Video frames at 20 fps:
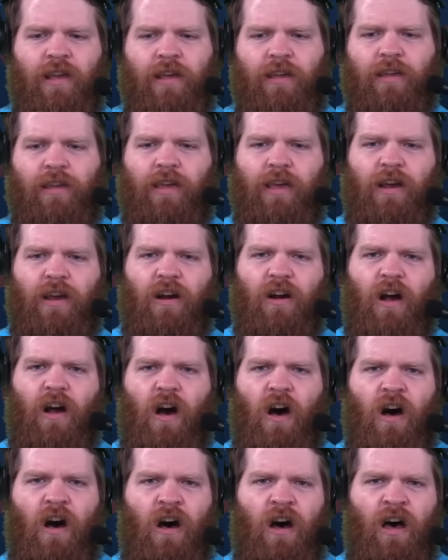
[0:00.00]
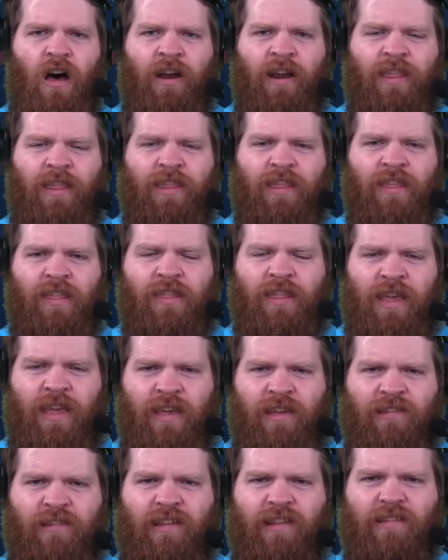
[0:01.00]
here on
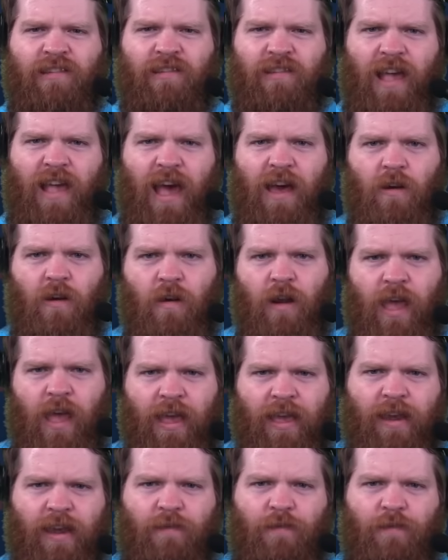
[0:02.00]
this Saturday,